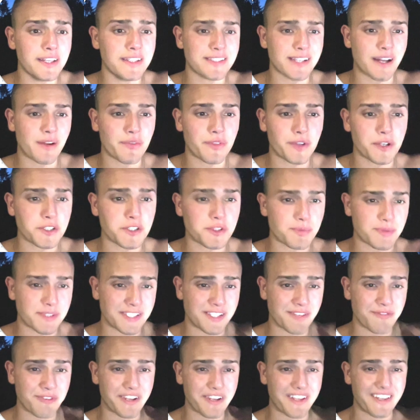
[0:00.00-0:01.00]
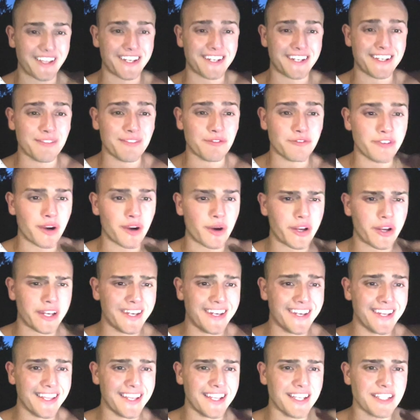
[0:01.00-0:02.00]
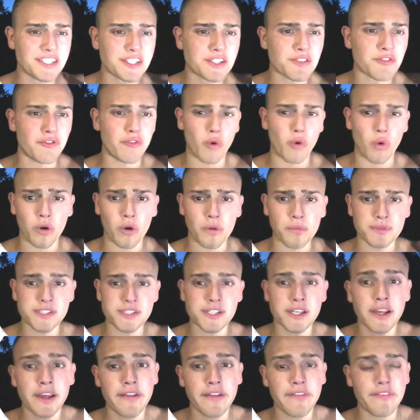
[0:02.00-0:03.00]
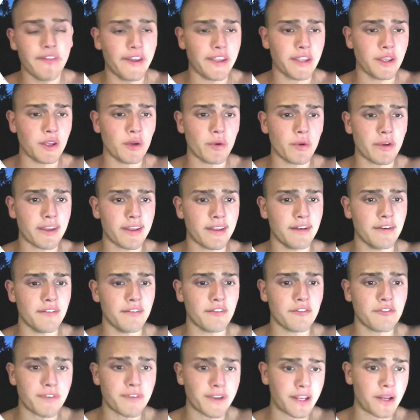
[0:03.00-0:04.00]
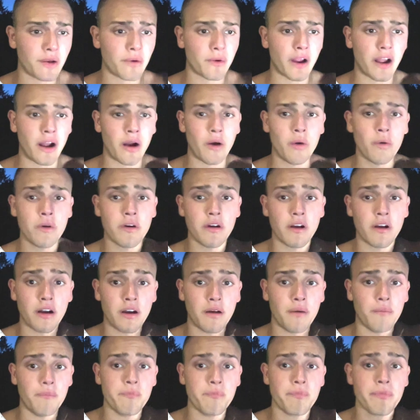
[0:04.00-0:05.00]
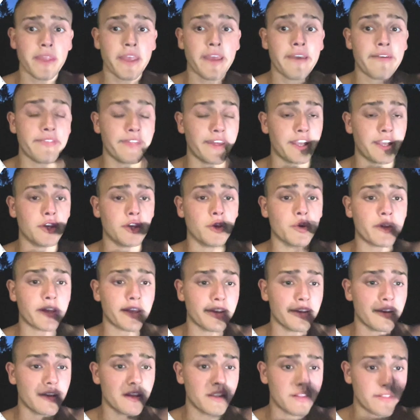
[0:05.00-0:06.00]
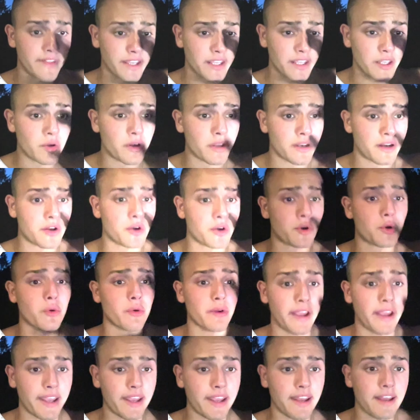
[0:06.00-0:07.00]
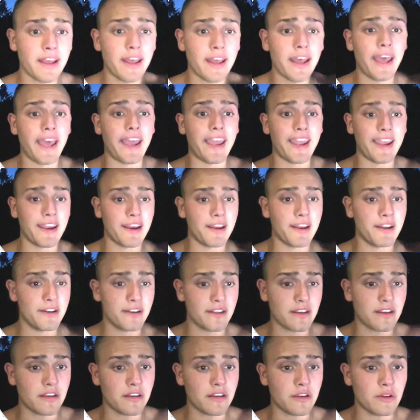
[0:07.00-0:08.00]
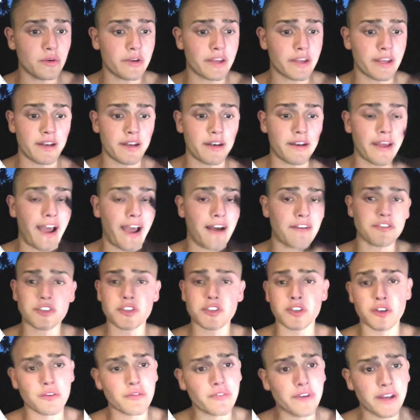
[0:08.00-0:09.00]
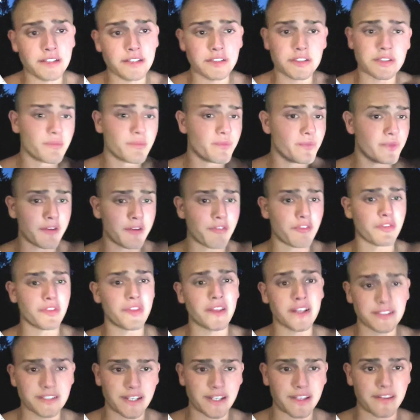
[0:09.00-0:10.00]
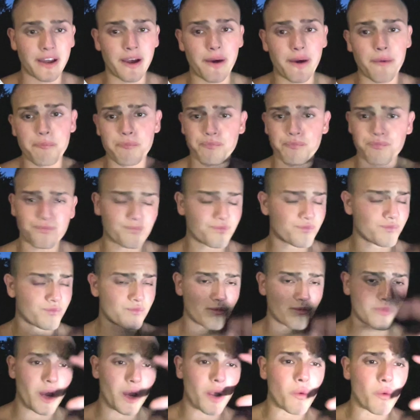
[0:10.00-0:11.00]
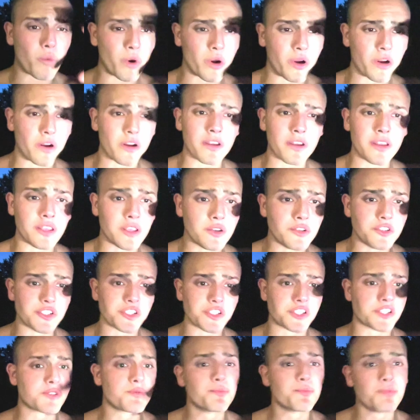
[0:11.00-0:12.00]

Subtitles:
out there, specific like very niched forums that you can figure out, that you can create, and you can have surveys, different things like that, where you just